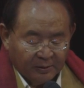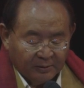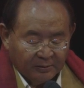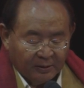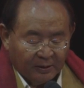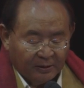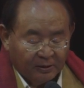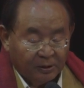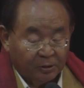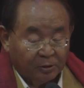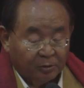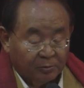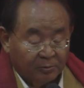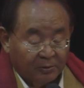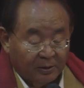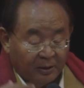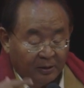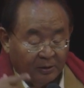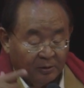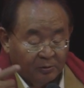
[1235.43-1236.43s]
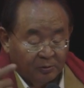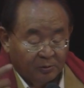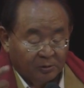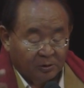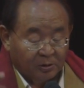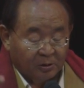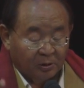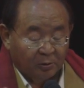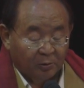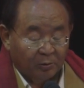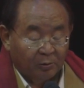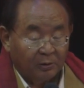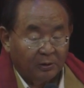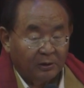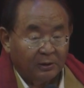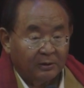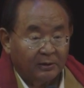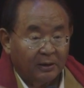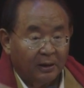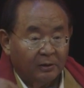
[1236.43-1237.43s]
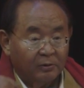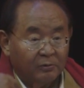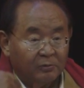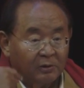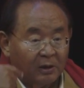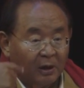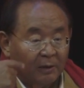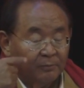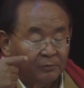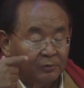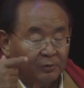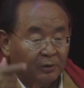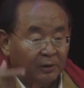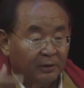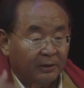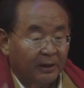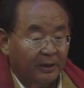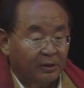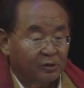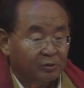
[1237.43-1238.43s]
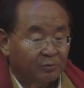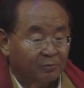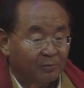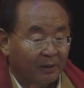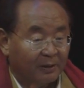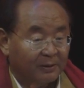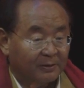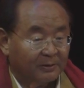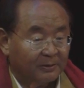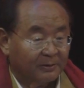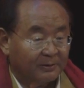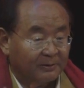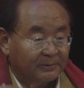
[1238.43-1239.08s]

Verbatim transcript: Then into then you slowly then you come to the nature mind.